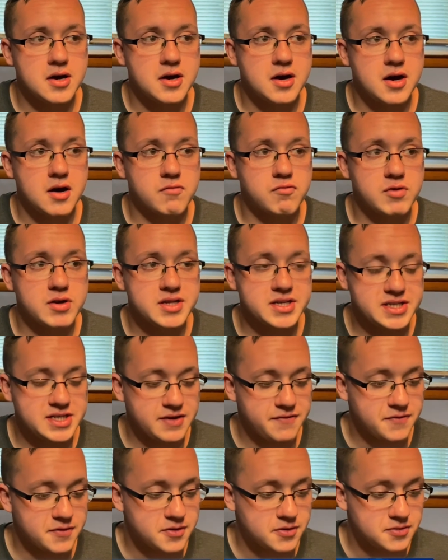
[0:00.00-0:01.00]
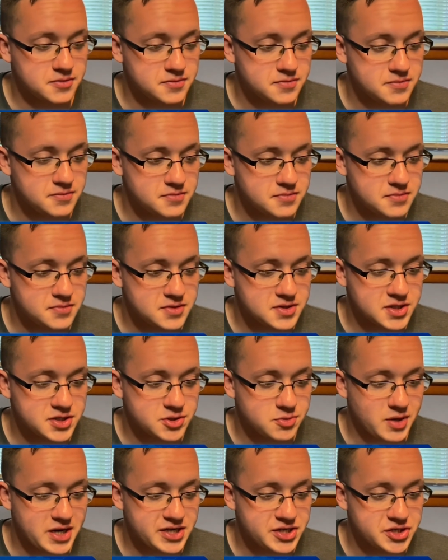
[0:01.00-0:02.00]
a really difficult
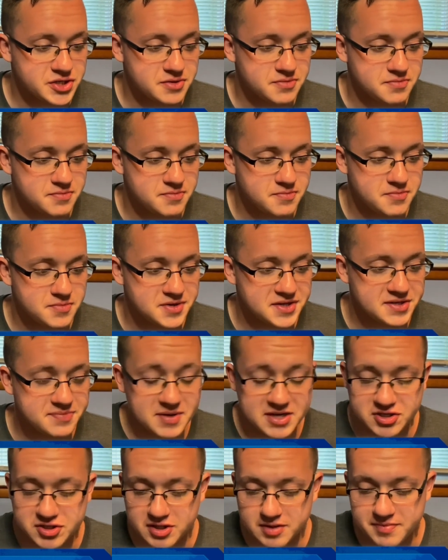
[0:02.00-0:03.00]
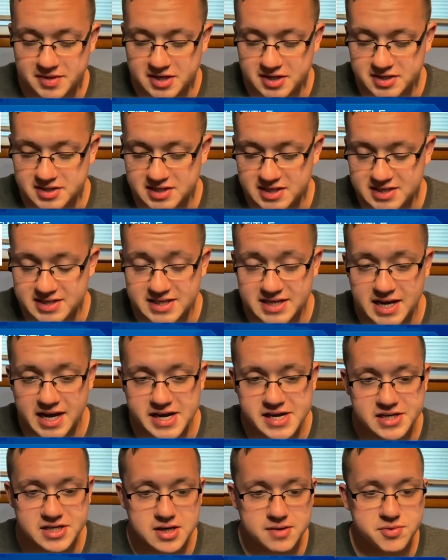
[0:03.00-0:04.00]
situation, especially because it's the
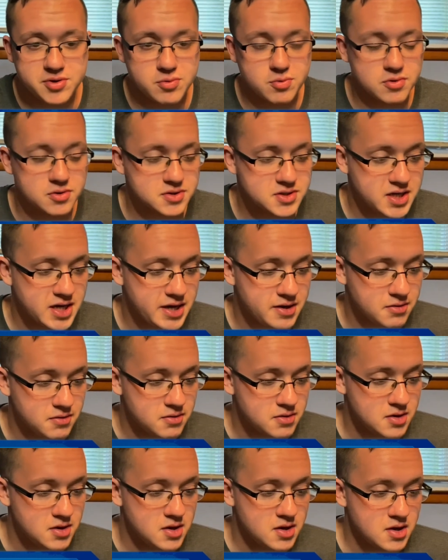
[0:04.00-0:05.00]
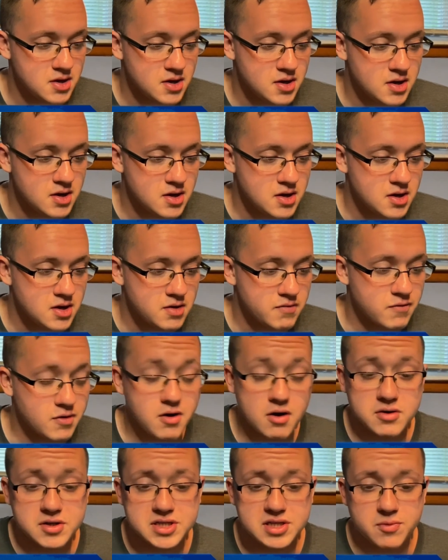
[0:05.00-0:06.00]
AEW World title.
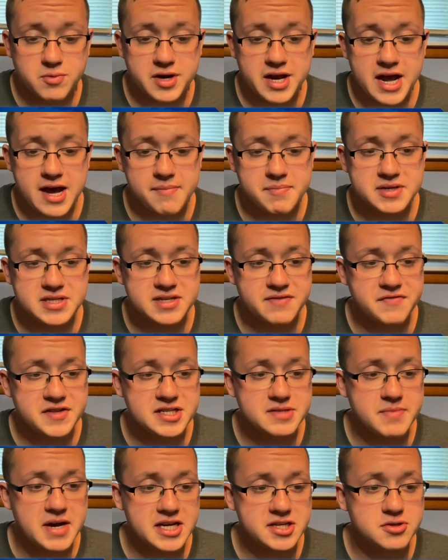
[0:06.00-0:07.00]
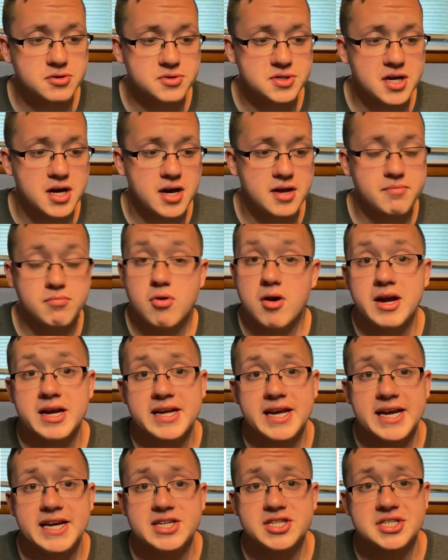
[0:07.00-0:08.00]
Regardless of what happens, if this match goes on, Brian
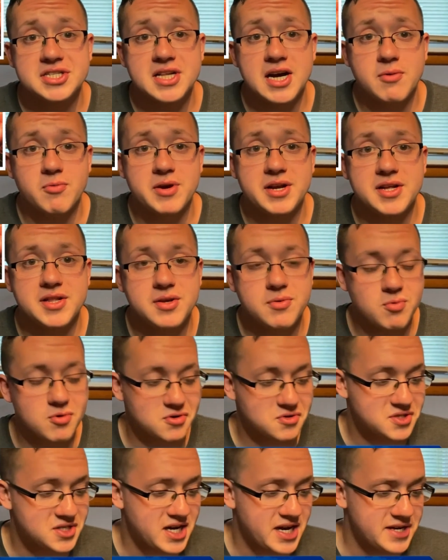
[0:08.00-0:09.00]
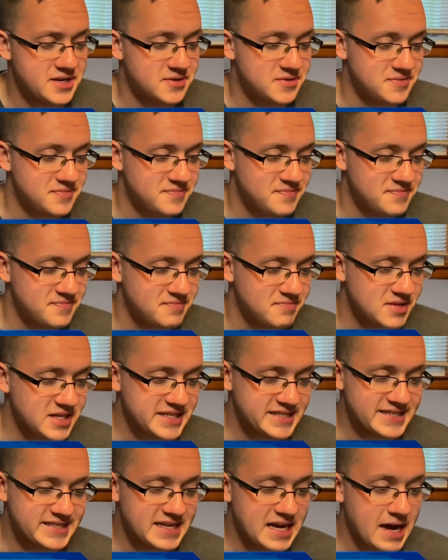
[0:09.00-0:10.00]
Cage is not winning the World title.
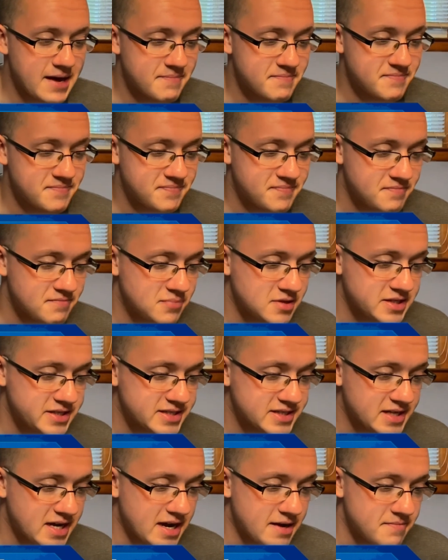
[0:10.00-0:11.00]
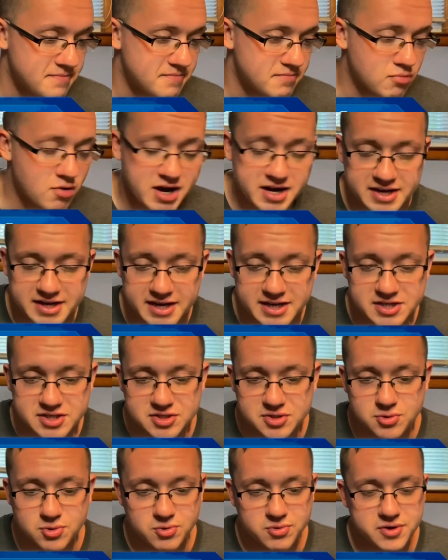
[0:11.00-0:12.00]
Please stop. Please stop. Brian Cage is
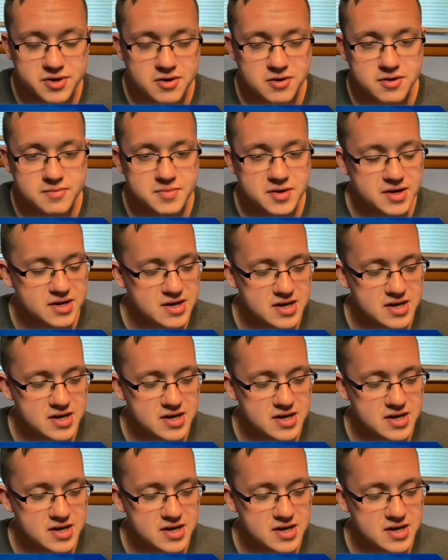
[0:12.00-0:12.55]
cool and all, but